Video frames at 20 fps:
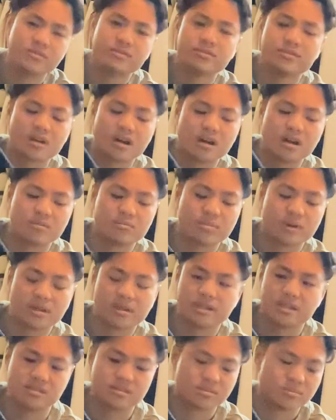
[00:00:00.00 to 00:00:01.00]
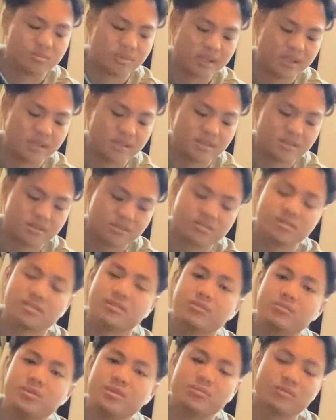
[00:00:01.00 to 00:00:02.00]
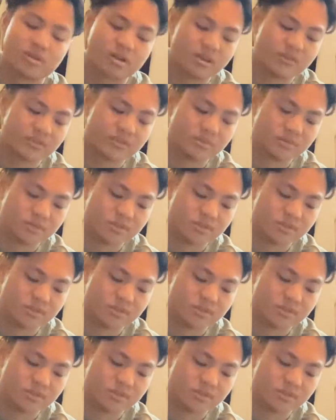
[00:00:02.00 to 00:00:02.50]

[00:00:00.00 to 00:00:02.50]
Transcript: cotton polyester blend, so it's a little bit more comfortable